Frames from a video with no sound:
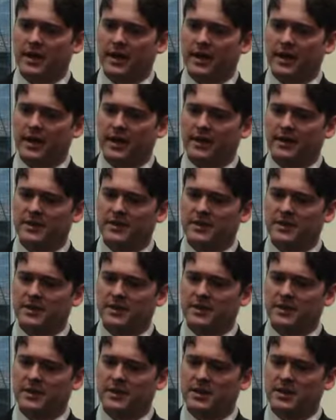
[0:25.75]
And
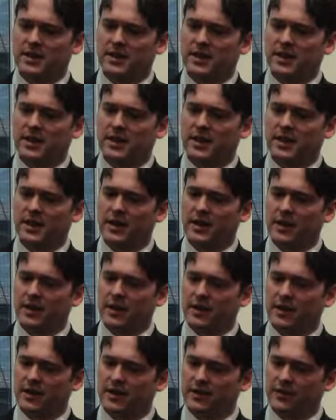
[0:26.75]

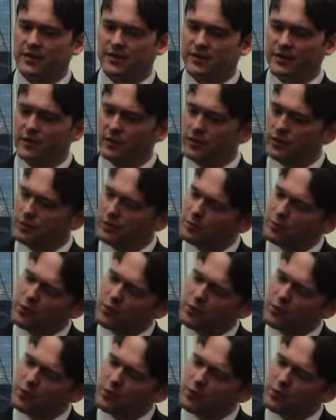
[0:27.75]
to